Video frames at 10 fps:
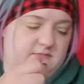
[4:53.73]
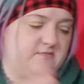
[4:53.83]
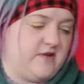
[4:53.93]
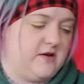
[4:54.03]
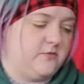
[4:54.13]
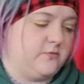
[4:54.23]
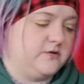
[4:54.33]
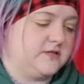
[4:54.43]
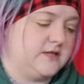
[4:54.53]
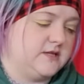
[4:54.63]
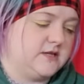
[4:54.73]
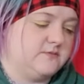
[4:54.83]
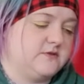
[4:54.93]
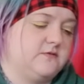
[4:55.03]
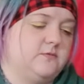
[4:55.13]
round ones. In
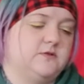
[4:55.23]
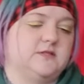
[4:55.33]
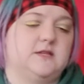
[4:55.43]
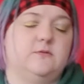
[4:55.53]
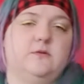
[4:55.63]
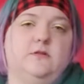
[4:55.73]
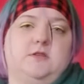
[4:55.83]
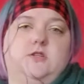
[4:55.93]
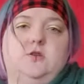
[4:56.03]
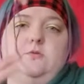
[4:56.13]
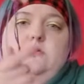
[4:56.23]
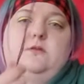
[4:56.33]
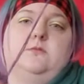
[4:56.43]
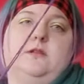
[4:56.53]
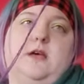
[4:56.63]
terms of the ones that will, the two
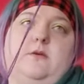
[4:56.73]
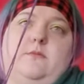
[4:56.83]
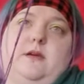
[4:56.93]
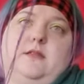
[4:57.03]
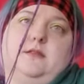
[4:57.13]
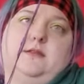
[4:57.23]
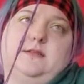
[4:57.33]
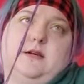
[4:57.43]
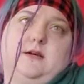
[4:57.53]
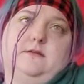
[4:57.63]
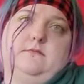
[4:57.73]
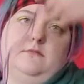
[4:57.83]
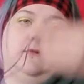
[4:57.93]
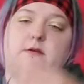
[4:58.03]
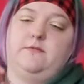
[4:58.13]
that will help make the design,
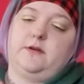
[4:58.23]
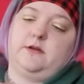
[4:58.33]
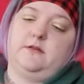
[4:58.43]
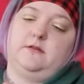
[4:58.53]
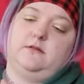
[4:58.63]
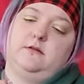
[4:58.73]
if I can